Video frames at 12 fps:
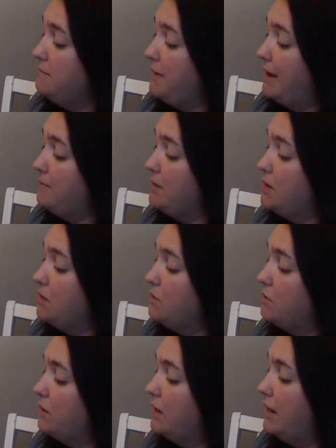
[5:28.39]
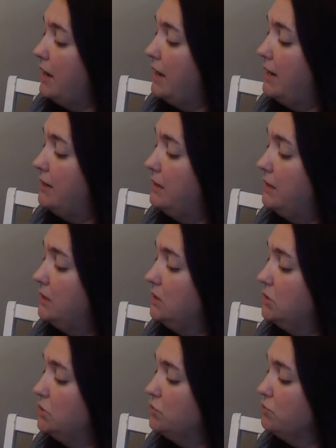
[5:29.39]
maybe you can
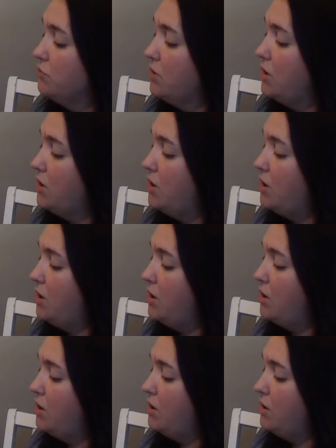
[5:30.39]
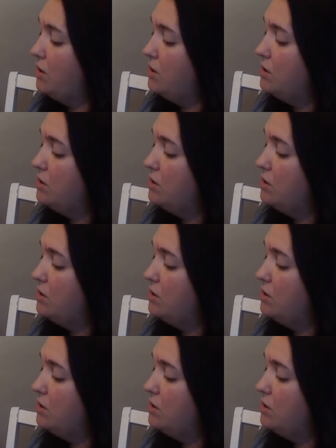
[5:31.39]
draw